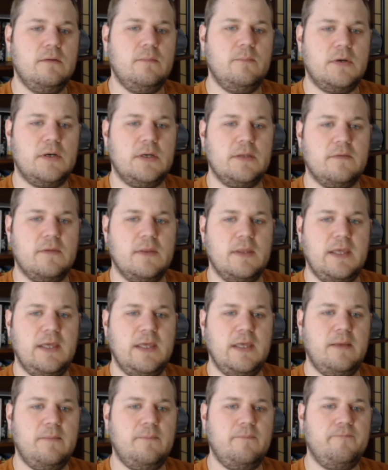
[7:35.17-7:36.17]
but the
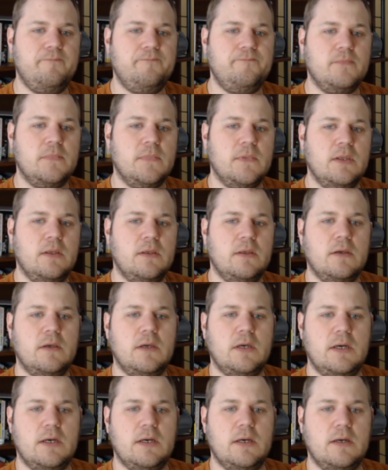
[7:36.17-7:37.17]
game
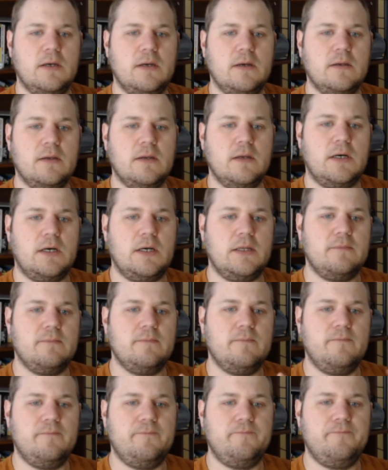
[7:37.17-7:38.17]
got
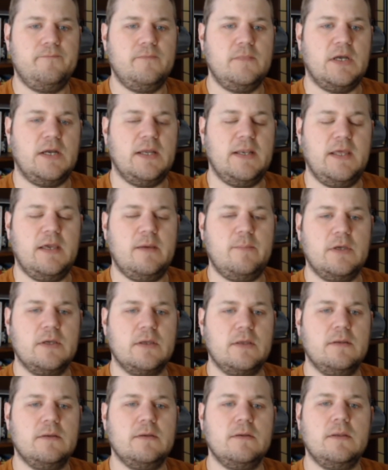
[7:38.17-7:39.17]

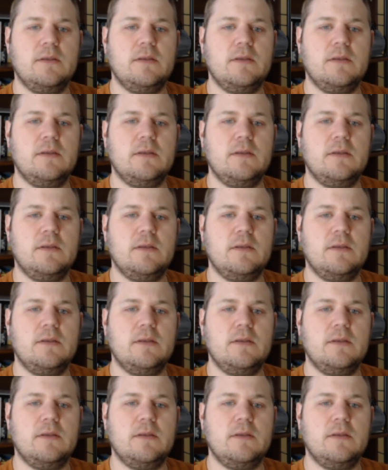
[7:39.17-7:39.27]
dynamic,